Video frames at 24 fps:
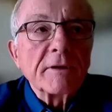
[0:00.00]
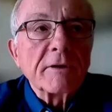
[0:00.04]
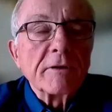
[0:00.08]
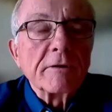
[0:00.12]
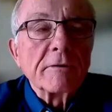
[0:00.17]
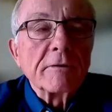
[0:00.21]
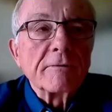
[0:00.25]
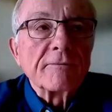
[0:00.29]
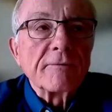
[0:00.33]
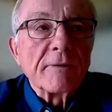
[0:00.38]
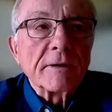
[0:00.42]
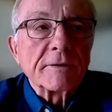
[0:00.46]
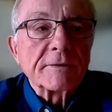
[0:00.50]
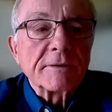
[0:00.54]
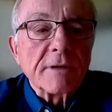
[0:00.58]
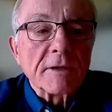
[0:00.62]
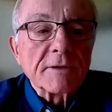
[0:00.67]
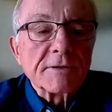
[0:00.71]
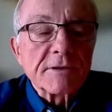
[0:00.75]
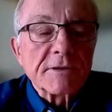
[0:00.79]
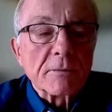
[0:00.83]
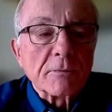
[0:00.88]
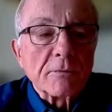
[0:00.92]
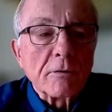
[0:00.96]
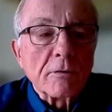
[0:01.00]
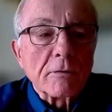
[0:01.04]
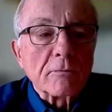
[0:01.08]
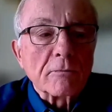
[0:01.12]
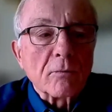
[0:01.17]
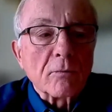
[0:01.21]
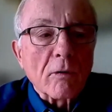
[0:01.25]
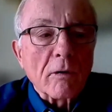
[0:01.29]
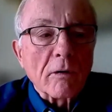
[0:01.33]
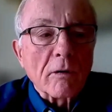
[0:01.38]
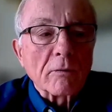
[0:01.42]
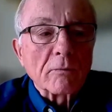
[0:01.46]
think you've done some
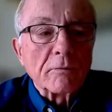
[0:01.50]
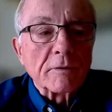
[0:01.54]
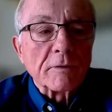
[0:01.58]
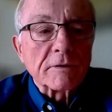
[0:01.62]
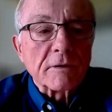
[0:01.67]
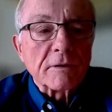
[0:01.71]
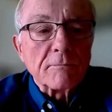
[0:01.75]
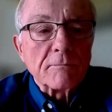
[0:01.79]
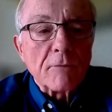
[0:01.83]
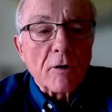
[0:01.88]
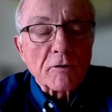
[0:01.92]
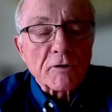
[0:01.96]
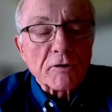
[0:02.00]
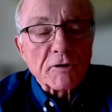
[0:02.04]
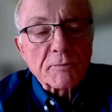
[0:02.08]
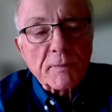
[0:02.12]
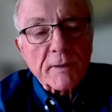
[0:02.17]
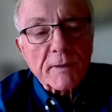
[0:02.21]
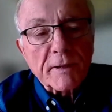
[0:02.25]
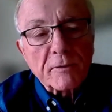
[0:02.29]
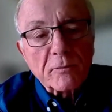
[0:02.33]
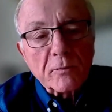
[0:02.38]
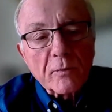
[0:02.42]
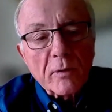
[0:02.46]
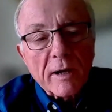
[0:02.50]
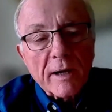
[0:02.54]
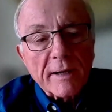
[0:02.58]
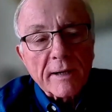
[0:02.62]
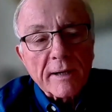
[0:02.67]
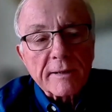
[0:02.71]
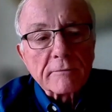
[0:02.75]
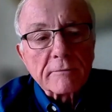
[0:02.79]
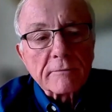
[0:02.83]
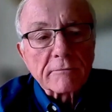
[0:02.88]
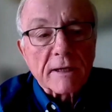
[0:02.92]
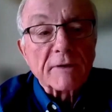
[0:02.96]
good work with the Motor
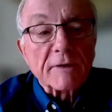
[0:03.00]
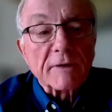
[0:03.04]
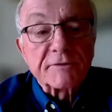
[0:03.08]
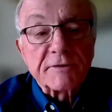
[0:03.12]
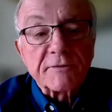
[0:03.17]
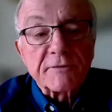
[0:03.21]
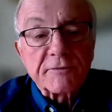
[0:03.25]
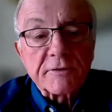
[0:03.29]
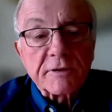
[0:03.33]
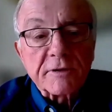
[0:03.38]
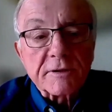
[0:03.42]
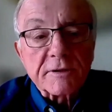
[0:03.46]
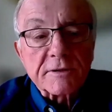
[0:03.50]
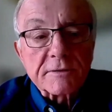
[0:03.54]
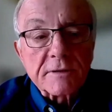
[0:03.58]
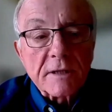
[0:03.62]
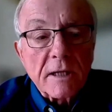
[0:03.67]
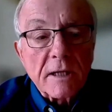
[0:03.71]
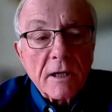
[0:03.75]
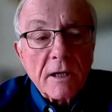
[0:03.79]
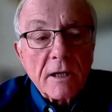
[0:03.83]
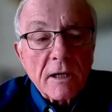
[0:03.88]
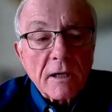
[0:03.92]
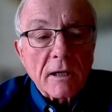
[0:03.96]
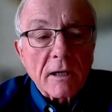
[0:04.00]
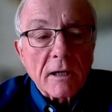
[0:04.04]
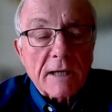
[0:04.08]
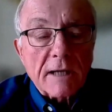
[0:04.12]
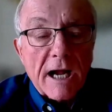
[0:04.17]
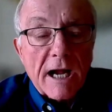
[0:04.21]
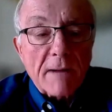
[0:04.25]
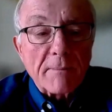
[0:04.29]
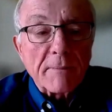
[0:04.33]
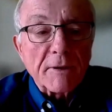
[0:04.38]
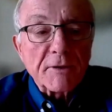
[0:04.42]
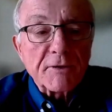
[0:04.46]
Speedway relative to this
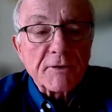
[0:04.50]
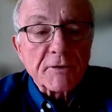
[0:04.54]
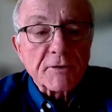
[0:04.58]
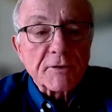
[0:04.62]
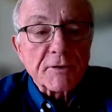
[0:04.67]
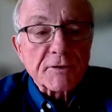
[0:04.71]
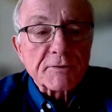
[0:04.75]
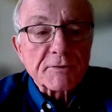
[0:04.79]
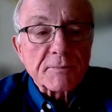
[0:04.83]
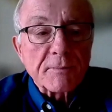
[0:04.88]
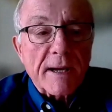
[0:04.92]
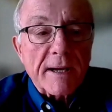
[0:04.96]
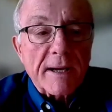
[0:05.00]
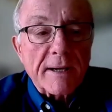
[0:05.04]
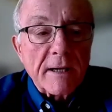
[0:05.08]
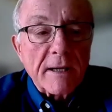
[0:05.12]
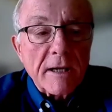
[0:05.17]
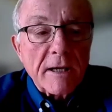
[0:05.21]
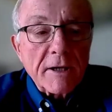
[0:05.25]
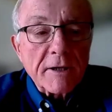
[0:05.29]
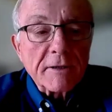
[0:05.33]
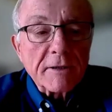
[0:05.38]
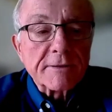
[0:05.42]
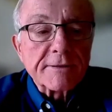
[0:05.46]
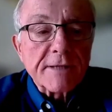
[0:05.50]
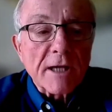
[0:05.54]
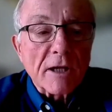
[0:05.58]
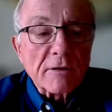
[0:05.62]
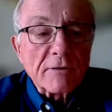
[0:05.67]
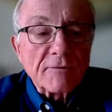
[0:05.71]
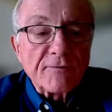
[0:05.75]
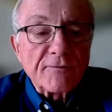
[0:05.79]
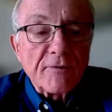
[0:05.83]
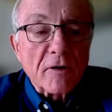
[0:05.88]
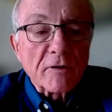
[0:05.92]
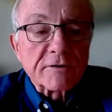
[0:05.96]
comment you just made. Can you
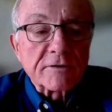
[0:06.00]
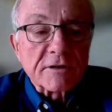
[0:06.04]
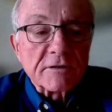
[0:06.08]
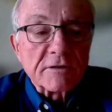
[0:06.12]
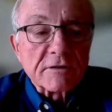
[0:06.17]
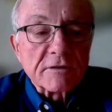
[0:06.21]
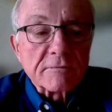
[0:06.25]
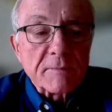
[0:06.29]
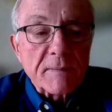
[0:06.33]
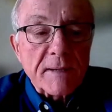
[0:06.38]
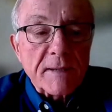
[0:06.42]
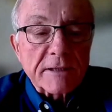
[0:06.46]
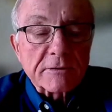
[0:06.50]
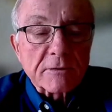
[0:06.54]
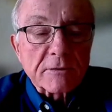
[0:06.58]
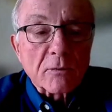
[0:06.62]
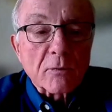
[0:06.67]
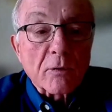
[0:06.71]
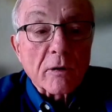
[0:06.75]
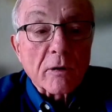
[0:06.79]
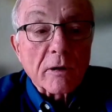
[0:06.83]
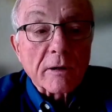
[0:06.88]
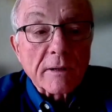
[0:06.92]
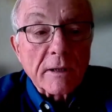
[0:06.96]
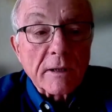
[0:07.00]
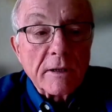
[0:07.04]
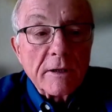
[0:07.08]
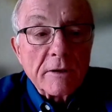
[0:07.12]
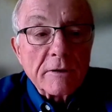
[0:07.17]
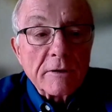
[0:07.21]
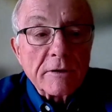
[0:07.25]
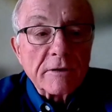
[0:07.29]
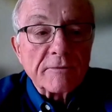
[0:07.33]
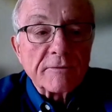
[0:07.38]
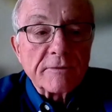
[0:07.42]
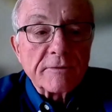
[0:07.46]
tell the folks a little about the work?
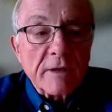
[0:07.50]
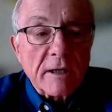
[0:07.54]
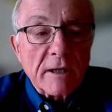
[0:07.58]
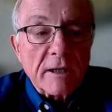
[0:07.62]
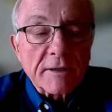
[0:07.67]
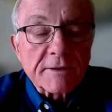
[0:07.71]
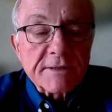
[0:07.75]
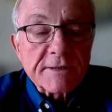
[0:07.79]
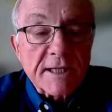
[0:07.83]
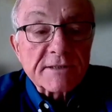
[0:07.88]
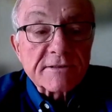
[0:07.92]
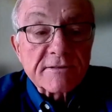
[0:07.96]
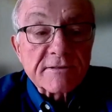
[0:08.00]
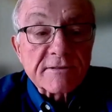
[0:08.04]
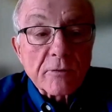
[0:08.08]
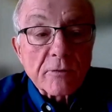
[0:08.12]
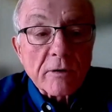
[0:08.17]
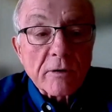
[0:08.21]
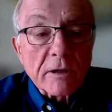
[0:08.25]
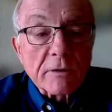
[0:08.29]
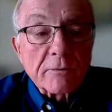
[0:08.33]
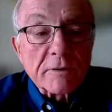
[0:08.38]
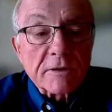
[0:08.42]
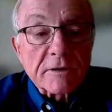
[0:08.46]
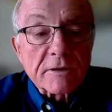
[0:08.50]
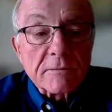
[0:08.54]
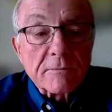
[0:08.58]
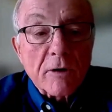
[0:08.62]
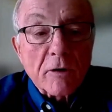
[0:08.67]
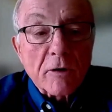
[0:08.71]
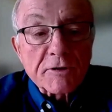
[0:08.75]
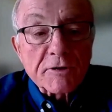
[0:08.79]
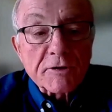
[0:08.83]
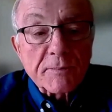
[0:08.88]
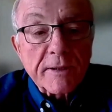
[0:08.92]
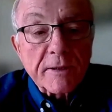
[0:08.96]
You've done extensive work with the Motor